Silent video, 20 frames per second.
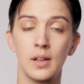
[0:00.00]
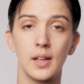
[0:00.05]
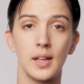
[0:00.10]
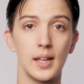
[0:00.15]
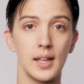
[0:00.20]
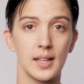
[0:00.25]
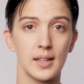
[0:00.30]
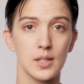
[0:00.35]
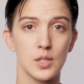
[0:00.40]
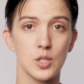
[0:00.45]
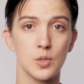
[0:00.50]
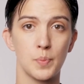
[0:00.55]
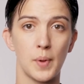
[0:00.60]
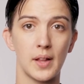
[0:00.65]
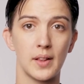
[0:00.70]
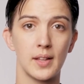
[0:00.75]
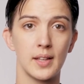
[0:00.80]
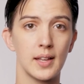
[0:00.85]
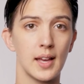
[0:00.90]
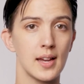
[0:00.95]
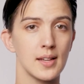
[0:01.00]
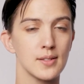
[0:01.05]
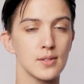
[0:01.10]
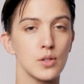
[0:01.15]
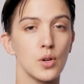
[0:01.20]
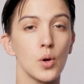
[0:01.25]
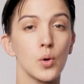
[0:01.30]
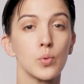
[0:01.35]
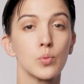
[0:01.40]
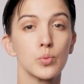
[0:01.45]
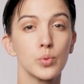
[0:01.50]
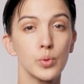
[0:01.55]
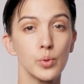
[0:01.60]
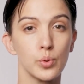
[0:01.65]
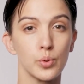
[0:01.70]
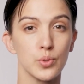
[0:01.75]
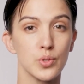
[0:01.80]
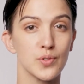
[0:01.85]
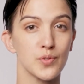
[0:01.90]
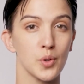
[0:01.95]
English spelling has no
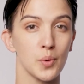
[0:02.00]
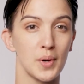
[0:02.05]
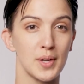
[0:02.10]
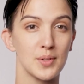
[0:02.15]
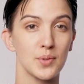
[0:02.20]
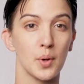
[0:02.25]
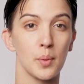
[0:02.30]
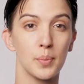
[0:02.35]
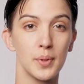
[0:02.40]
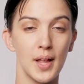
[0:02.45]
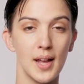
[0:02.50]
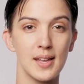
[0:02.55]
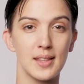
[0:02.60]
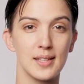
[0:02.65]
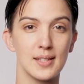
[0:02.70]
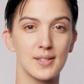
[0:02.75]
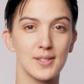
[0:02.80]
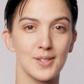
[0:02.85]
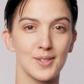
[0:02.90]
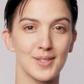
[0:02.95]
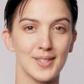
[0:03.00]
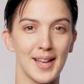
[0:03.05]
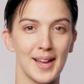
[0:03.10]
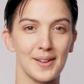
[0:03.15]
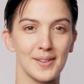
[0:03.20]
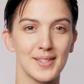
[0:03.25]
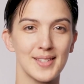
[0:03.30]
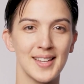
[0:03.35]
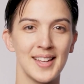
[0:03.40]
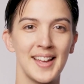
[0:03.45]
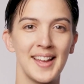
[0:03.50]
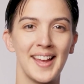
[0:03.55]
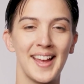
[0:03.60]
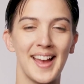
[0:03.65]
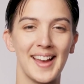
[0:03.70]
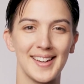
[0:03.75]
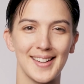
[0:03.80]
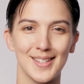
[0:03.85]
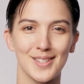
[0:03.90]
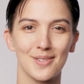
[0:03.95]
rules for when to apply these 2 sounds,
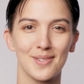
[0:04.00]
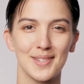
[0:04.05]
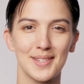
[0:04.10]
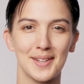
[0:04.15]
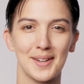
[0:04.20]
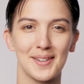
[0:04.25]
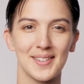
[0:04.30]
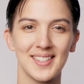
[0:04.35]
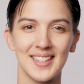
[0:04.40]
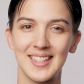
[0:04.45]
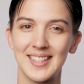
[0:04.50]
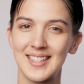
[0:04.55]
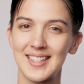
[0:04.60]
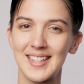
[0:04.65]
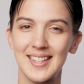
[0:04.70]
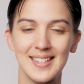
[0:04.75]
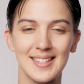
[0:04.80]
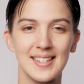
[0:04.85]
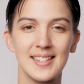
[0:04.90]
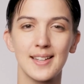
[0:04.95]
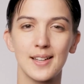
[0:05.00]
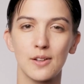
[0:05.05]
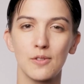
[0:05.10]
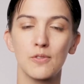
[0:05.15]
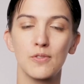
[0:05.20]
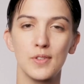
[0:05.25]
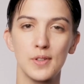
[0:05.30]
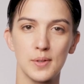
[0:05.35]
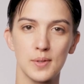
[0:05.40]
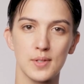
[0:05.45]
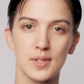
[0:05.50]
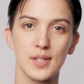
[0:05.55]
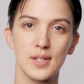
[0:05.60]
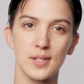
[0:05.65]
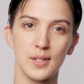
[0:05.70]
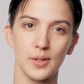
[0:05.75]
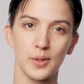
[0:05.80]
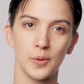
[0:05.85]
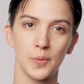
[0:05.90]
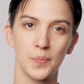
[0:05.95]
and as a result, it's easy to confuse the
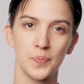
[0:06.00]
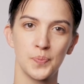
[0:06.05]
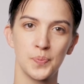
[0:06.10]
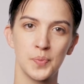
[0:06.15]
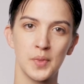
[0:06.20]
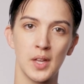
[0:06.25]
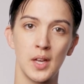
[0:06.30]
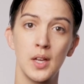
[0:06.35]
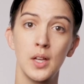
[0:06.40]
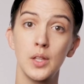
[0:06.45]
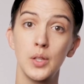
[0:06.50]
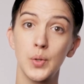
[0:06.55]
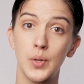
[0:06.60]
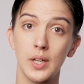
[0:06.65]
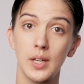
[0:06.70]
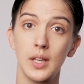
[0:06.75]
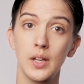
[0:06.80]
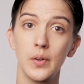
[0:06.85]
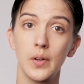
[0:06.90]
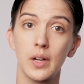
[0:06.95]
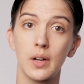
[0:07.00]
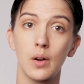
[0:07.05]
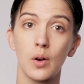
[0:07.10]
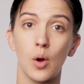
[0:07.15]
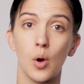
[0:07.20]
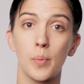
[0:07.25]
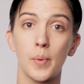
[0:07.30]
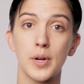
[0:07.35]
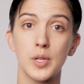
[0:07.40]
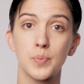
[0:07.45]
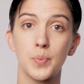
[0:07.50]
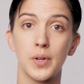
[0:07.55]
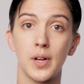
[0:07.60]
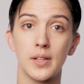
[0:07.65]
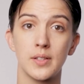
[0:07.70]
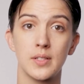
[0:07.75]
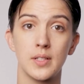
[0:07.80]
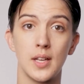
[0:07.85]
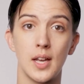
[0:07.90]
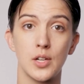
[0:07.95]
2. You can hear it in Omar's
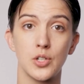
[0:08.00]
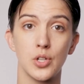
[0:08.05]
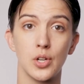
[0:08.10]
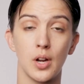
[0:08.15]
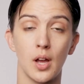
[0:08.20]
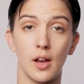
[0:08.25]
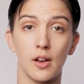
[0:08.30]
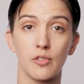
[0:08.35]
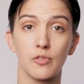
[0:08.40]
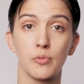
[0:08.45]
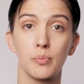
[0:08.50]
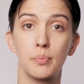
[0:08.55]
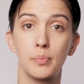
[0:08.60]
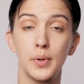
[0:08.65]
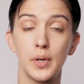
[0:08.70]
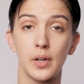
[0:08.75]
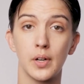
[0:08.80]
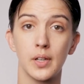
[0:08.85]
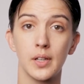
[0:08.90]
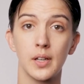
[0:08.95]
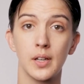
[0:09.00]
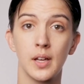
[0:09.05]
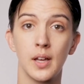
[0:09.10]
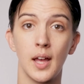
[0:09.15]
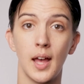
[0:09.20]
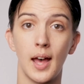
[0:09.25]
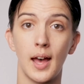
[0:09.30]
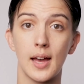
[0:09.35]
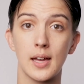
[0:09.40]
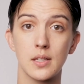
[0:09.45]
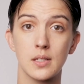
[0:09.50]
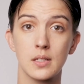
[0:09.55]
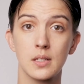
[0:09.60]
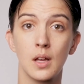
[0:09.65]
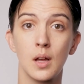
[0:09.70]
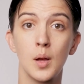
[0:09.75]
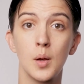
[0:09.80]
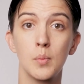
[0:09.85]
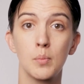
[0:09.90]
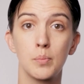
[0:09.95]
pronunciation of book as
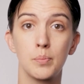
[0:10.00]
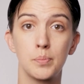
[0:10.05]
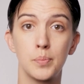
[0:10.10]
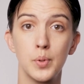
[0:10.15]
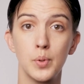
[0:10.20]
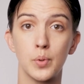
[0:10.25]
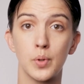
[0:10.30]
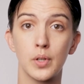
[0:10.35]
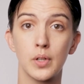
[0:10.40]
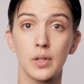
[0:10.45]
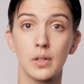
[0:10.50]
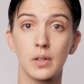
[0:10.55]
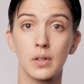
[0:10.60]
book.